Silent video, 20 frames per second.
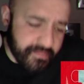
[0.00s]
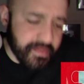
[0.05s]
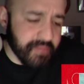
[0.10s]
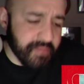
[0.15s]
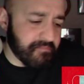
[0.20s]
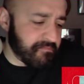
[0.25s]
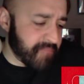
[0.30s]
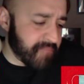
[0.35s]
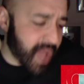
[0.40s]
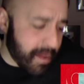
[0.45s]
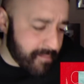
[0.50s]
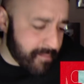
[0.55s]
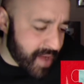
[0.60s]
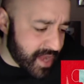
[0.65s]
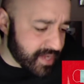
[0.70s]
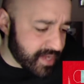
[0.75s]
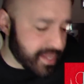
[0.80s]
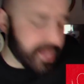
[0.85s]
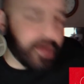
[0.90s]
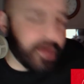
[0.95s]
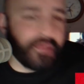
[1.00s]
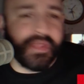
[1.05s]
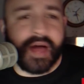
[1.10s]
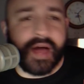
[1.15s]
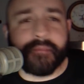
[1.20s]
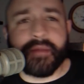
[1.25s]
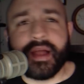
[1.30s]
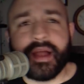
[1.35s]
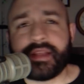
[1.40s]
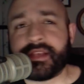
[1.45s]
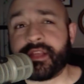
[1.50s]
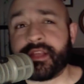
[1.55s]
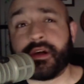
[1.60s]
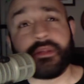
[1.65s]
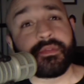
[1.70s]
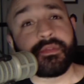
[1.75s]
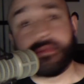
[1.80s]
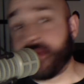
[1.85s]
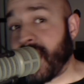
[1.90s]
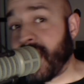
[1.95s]
Not my deal, not my
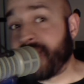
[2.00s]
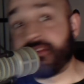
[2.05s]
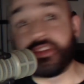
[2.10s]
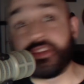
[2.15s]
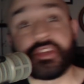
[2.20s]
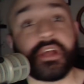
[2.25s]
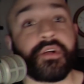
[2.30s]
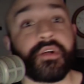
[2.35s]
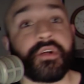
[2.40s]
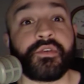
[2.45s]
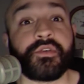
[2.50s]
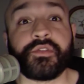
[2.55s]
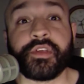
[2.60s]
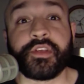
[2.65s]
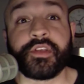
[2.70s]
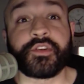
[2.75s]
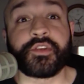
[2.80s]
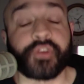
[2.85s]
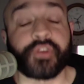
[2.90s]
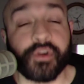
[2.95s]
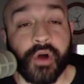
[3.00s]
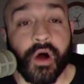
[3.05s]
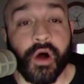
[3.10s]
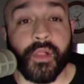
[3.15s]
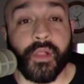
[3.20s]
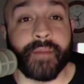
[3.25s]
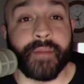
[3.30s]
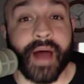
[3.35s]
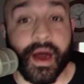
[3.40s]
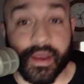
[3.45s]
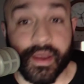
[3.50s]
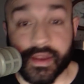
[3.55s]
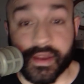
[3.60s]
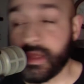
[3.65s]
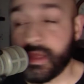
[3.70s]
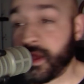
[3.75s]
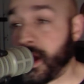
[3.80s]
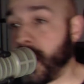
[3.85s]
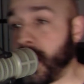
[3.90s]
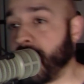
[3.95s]
deal. Evangelical leaders are all about it.
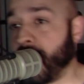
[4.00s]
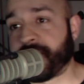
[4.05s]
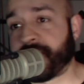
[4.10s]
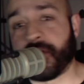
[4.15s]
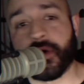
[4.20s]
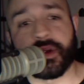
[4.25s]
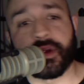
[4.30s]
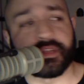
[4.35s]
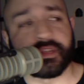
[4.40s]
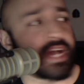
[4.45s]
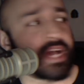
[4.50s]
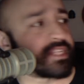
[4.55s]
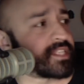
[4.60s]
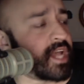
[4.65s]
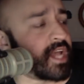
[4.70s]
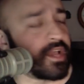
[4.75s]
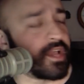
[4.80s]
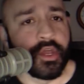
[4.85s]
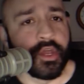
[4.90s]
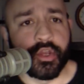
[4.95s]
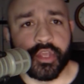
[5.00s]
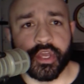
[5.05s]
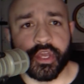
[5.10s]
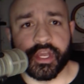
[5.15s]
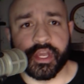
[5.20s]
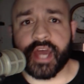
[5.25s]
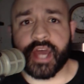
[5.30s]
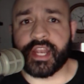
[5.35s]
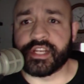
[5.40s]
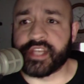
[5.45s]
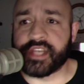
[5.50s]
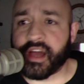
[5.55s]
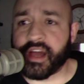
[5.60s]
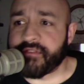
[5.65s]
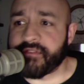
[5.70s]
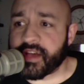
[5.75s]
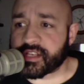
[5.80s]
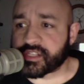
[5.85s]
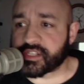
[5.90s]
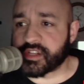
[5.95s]
Of course, that's how you got to
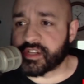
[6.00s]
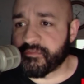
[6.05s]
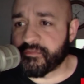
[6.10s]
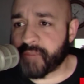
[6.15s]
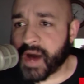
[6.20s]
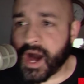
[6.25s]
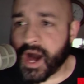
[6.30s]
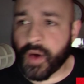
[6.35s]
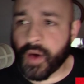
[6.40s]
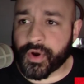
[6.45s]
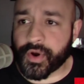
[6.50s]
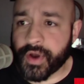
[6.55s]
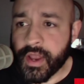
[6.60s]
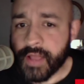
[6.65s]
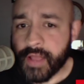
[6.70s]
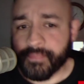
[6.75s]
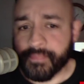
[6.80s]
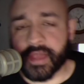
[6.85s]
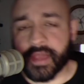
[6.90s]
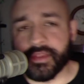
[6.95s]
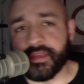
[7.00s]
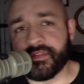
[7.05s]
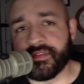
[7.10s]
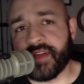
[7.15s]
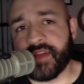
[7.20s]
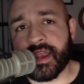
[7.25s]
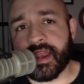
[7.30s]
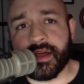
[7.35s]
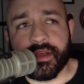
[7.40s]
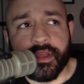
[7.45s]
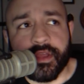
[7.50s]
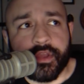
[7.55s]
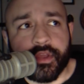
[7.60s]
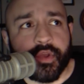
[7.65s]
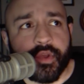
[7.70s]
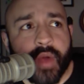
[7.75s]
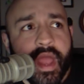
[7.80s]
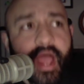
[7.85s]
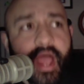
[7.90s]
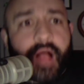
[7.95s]
divest of power and you got to, you know,
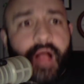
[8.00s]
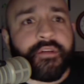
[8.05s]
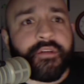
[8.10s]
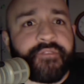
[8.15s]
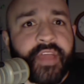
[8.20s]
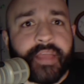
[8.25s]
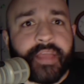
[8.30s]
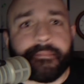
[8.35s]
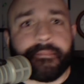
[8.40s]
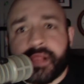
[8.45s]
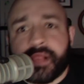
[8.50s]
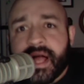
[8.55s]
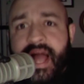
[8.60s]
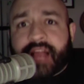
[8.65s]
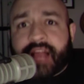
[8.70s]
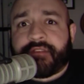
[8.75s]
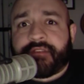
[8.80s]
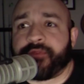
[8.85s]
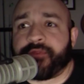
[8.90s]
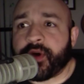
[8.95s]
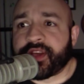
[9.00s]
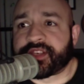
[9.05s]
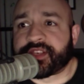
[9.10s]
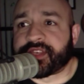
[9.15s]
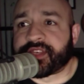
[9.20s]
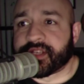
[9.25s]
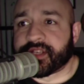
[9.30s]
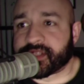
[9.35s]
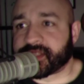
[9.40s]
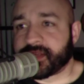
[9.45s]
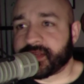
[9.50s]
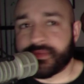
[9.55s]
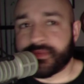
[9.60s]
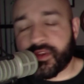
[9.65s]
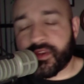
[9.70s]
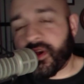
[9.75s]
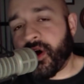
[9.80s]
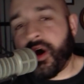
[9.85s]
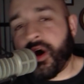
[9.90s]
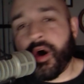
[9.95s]
elevate black voices. You know, they're
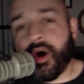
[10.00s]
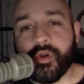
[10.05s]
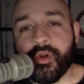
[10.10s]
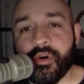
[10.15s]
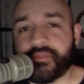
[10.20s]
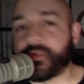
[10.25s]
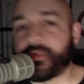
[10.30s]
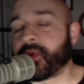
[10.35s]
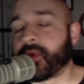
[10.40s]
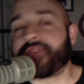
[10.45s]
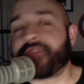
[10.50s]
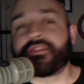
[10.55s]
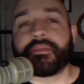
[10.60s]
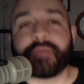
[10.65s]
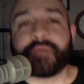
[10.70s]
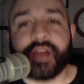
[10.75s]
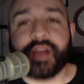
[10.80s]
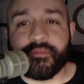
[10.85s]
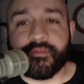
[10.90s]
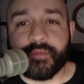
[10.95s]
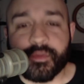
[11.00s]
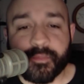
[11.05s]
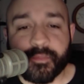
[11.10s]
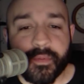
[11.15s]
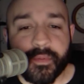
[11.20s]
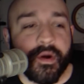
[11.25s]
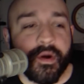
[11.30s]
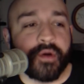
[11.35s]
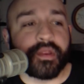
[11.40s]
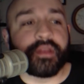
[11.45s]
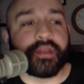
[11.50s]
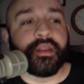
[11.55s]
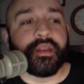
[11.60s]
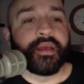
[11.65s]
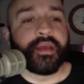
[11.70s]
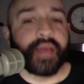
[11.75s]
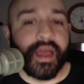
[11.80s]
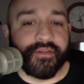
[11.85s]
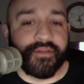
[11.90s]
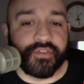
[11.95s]
all over. Whatever the government's promoting,
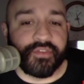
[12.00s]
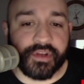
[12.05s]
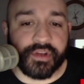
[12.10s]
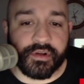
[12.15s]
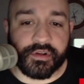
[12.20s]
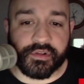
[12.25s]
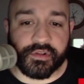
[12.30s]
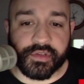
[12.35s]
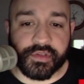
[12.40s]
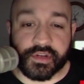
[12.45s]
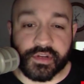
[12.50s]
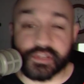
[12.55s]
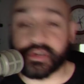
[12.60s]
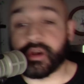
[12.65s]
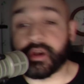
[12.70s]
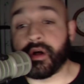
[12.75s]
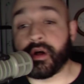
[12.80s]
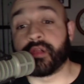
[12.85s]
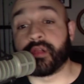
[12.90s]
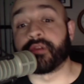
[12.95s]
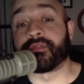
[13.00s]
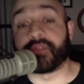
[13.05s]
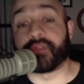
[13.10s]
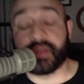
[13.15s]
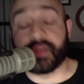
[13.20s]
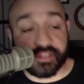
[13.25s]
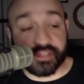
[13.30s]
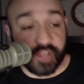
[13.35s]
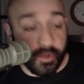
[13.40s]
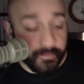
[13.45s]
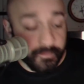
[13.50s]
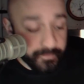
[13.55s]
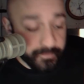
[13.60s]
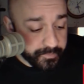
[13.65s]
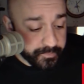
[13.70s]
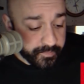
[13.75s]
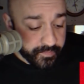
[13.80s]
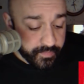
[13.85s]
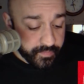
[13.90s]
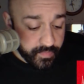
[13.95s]
evangelical leaders are all over it. So
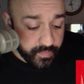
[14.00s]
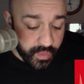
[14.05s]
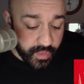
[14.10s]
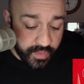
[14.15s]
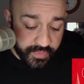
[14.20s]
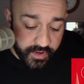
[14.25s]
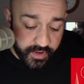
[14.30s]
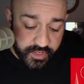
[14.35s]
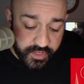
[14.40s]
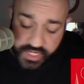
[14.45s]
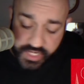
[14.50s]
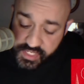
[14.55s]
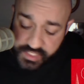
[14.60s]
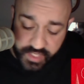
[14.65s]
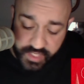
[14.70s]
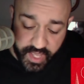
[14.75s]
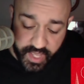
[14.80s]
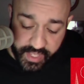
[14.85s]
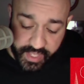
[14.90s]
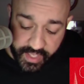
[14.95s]
they're just like,